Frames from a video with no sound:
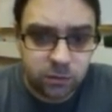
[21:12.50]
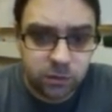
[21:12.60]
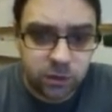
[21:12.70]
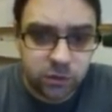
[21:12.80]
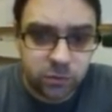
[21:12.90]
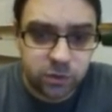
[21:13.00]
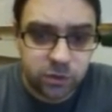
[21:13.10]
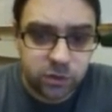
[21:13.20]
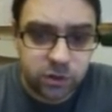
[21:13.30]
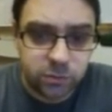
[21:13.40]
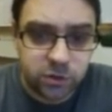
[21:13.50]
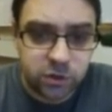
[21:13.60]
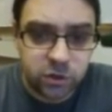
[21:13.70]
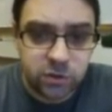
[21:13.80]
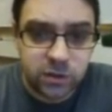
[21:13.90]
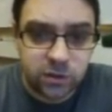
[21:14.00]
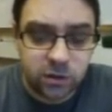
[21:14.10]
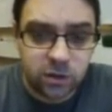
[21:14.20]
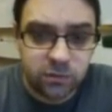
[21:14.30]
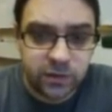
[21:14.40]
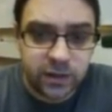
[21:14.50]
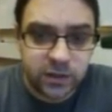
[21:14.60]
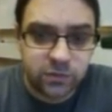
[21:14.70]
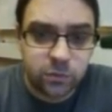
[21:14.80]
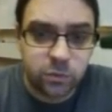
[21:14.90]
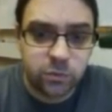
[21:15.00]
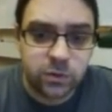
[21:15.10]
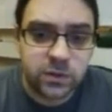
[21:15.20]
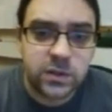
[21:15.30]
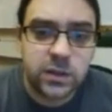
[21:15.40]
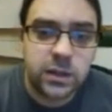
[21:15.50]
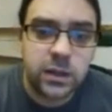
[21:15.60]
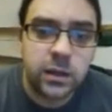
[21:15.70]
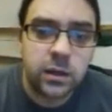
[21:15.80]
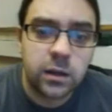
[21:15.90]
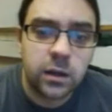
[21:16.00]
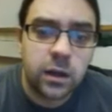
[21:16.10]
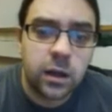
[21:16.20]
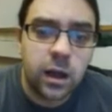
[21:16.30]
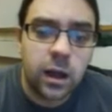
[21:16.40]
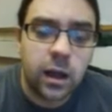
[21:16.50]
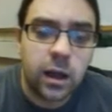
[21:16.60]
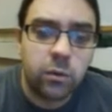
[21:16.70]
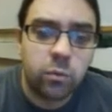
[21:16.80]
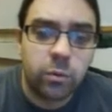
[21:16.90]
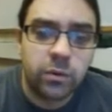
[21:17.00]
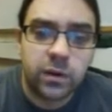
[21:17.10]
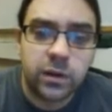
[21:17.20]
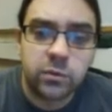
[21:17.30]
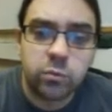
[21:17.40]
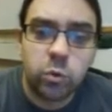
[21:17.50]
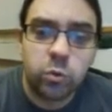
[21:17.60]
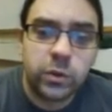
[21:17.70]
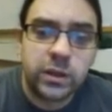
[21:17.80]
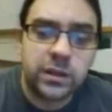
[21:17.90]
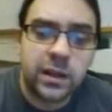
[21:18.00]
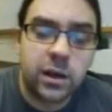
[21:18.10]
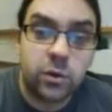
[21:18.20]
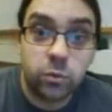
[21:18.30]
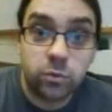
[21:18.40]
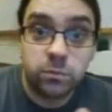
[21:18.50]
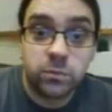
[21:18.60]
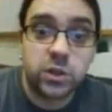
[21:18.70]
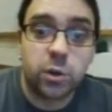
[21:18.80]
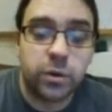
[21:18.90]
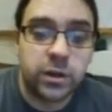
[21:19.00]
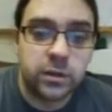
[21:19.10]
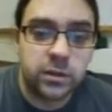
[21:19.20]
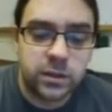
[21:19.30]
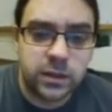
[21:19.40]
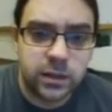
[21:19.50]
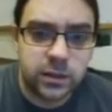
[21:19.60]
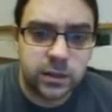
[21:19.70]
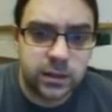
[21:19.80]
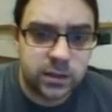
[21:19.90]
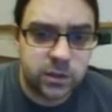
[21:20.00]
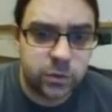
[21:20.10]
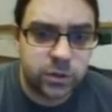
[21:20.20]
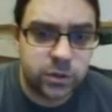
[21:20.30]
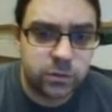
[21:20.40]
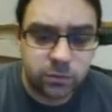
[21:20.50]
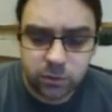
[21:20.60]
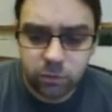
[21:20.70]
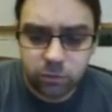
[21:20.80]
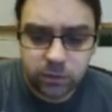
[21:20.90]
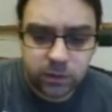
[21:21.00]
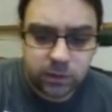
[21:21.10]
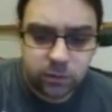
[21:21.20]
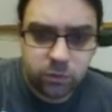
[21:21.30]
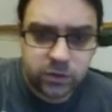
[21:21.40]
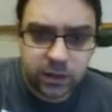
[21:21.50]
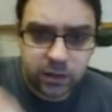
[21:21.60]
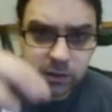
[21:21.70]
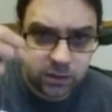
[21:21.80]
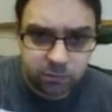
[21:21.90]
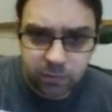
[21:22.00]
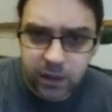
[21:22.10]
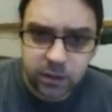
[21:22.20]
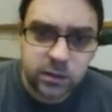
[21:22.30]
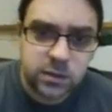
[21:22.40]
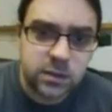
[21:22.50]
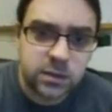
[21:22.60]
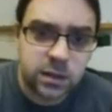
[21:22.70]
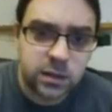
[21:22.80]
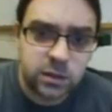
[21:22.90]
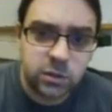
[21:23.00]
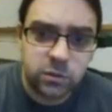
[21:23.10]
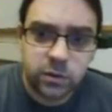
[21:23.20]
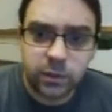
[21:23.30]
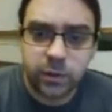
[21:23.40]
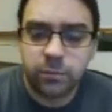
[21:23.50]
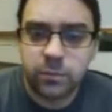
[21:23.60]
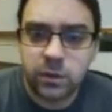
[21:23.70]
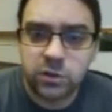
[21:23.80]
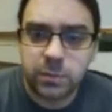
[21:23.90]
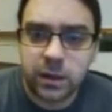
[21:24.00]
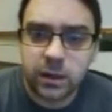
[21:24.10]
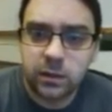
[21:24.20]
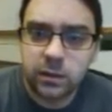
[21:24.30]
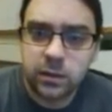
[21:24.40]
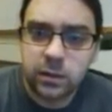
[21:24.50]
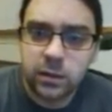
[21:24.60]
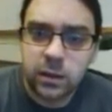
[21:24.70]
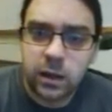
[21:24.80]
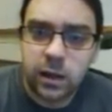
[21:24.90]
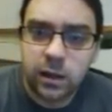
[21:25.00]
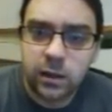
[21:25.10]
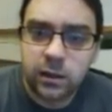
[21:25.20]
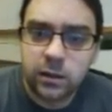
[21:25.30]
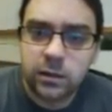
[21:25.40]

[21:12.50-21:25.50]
because we're substituting our Vx for C here. And what we find, what we can now start bringing into the ideal gas equation. Now, once again, this pen has decided to, there we go, now it's back. Uh,